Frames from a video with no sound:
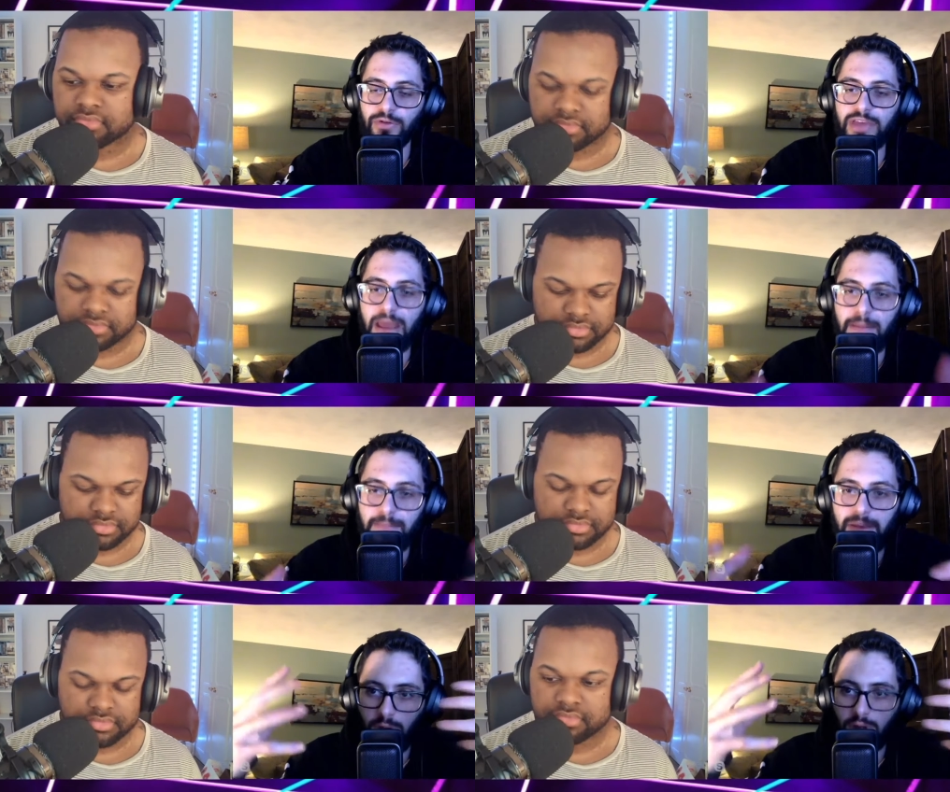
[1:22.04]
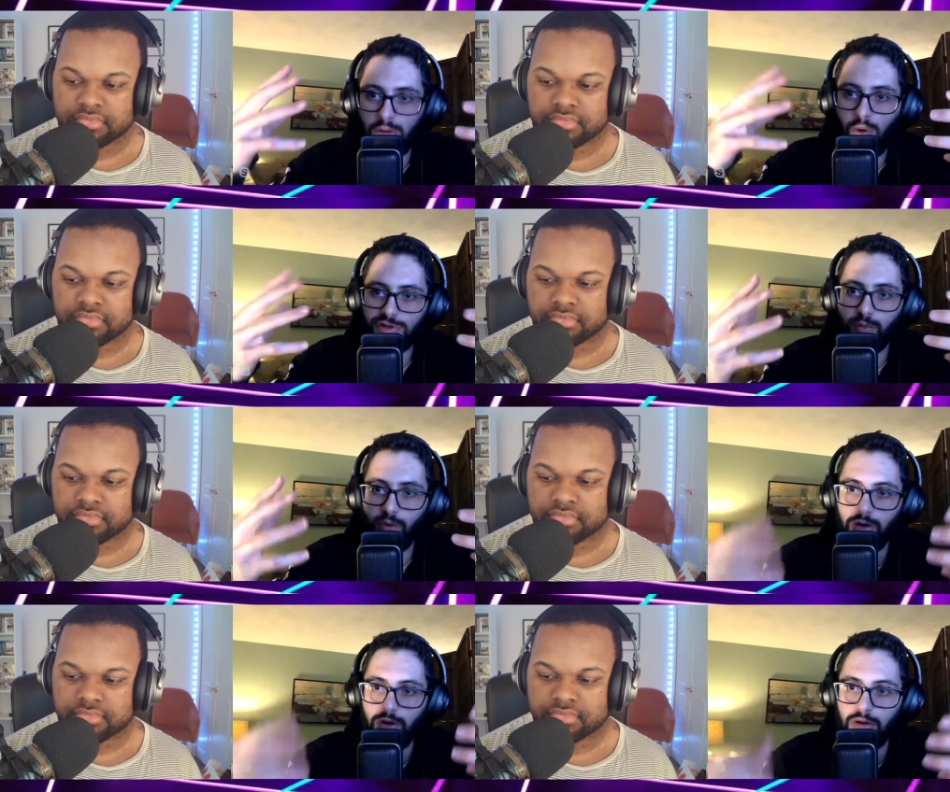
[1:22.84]
Speaker 1: get people to want to
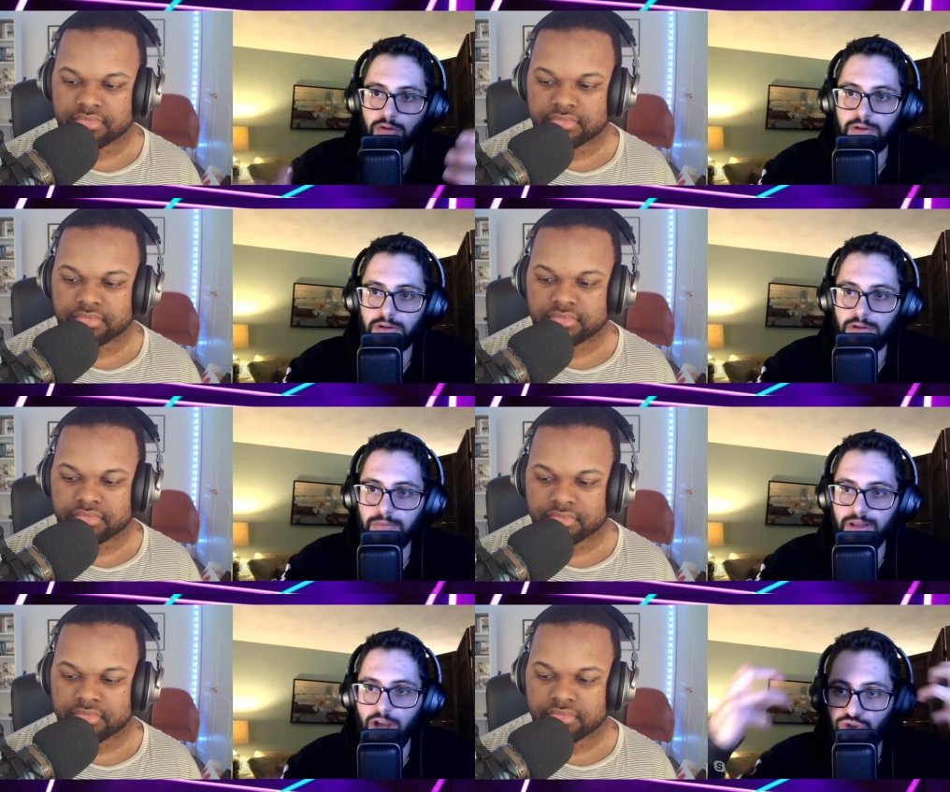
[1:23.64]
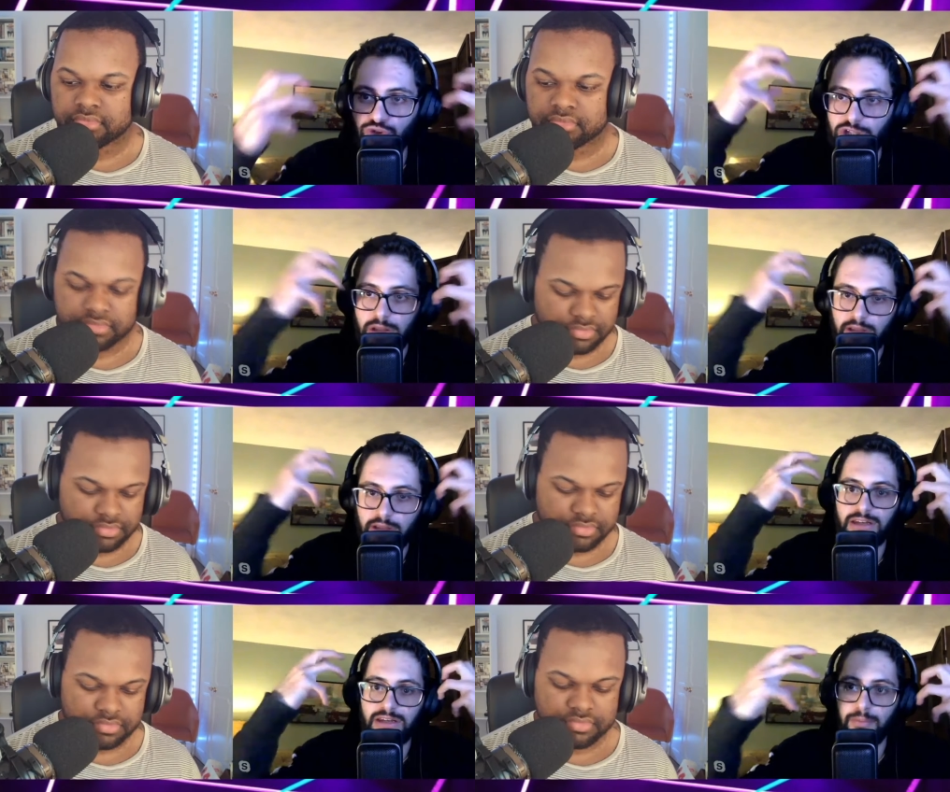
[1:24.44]
watch more of it. Oh shit. Like it's
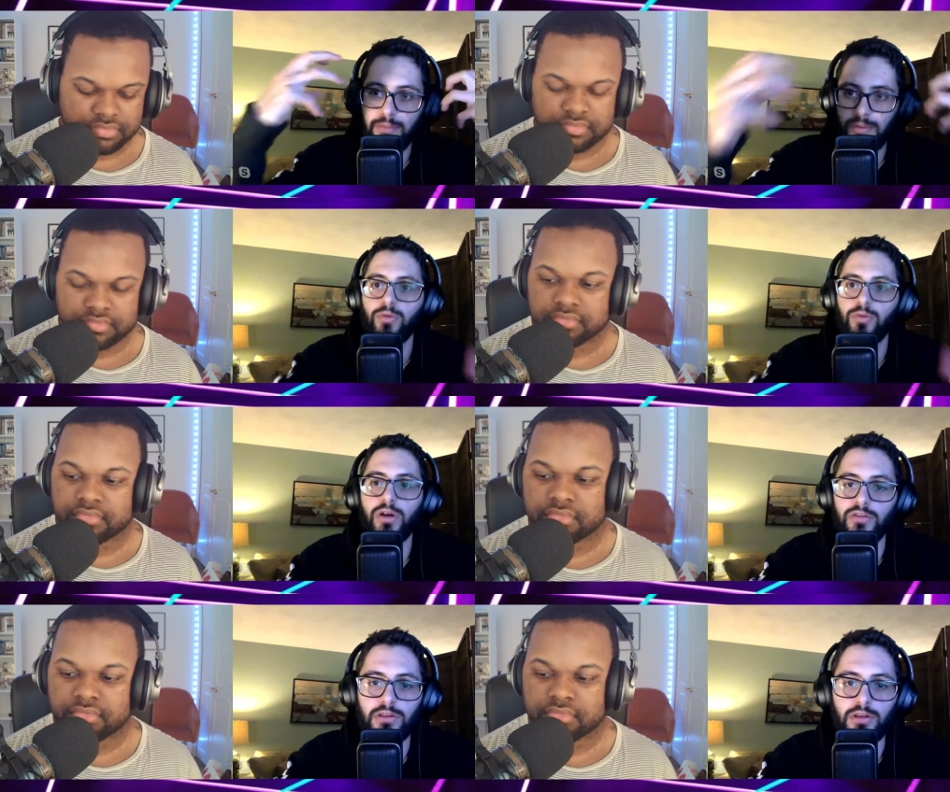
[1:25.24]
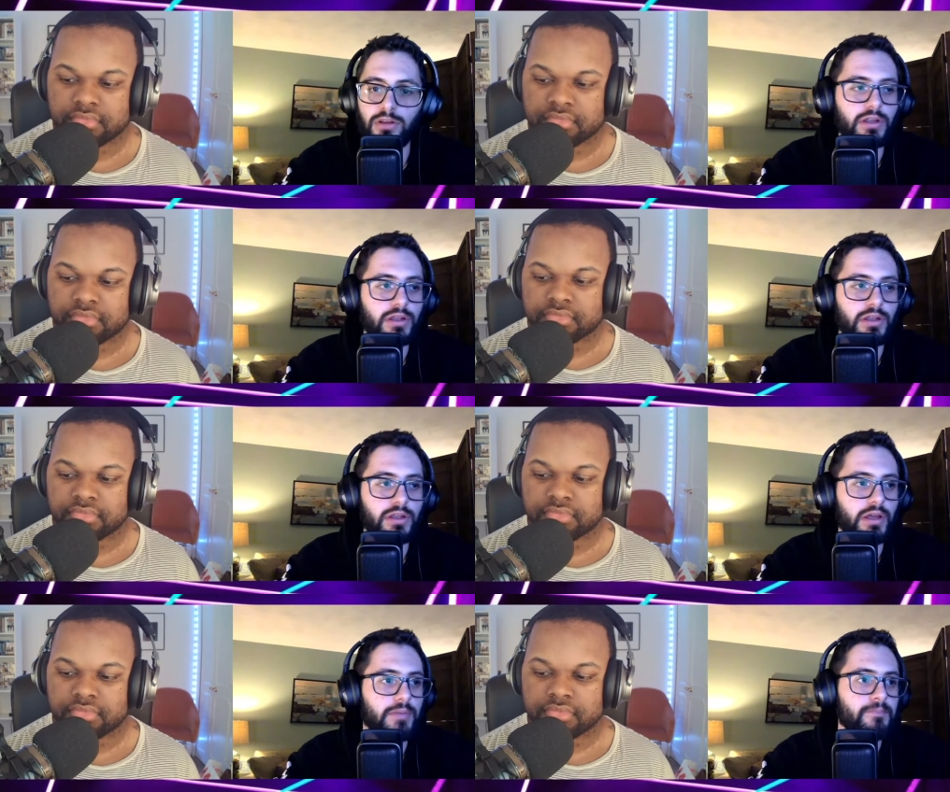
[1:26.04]
going to get people to want to see Loki
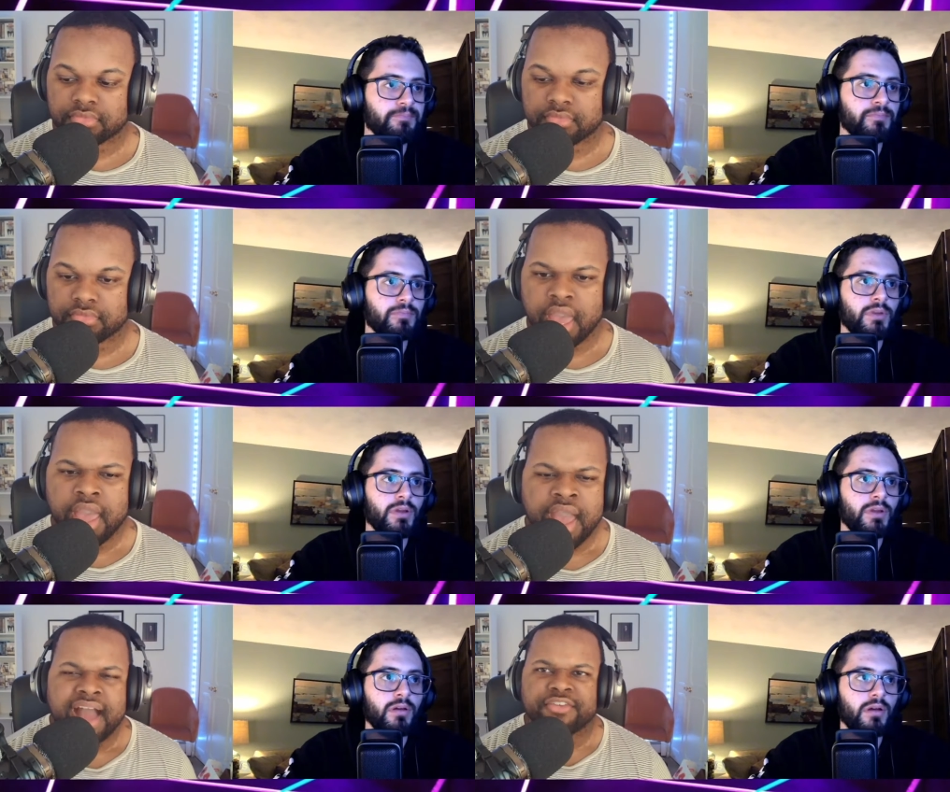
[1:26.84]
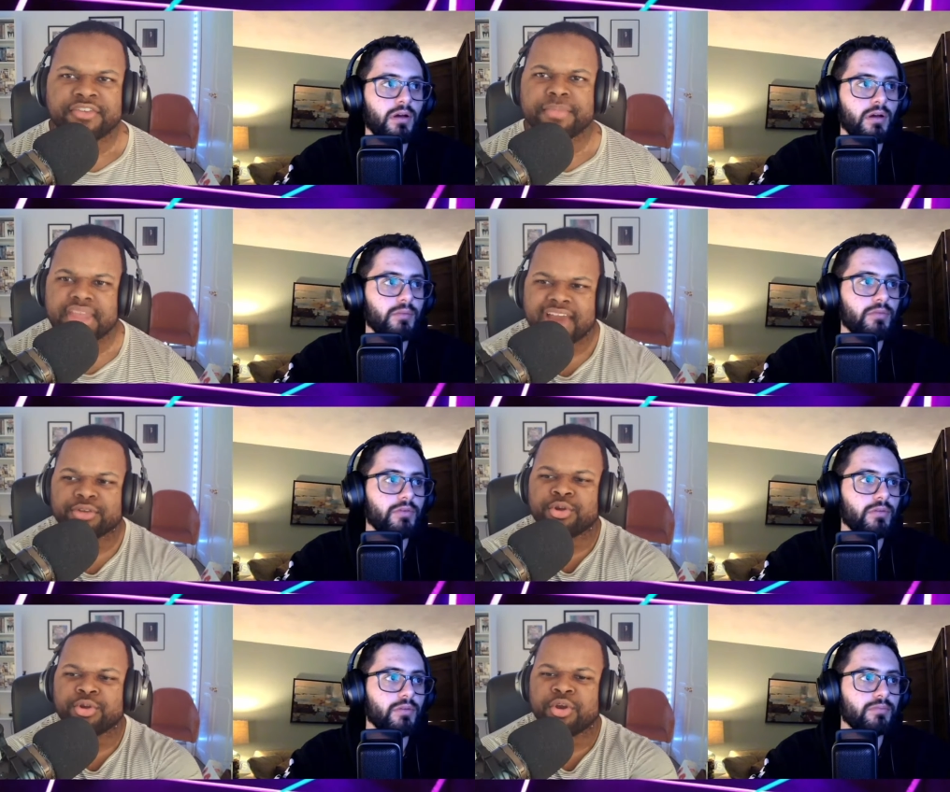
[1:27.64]
again. For
Speaker 2: me, I
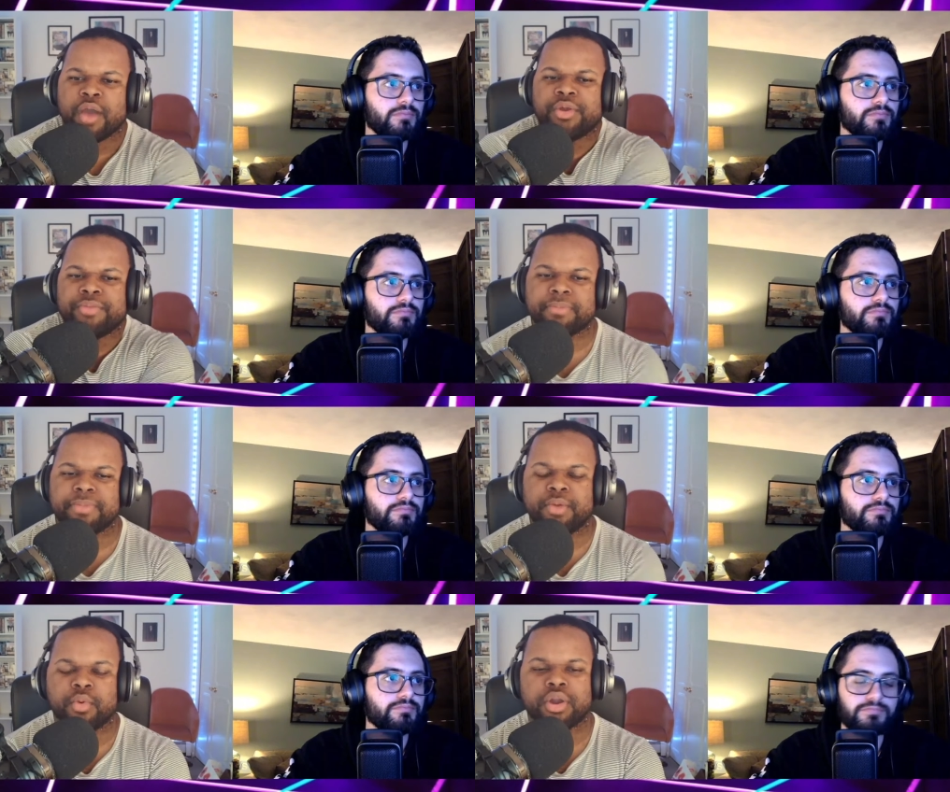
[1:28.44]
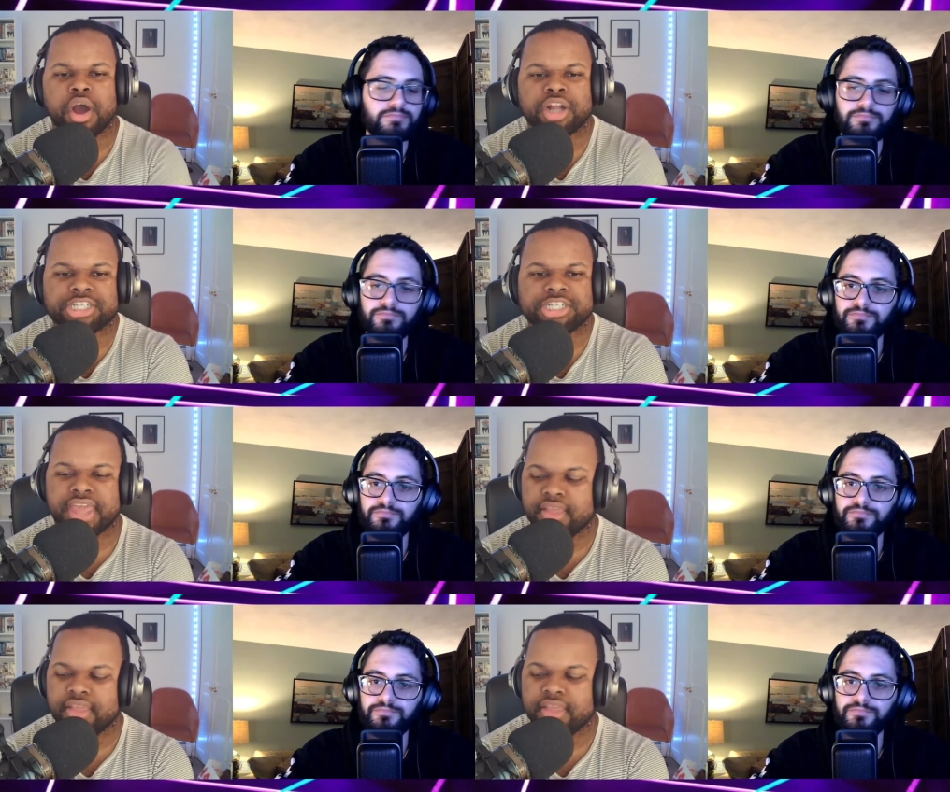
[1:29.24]
don't know if that would make me want to watch it again,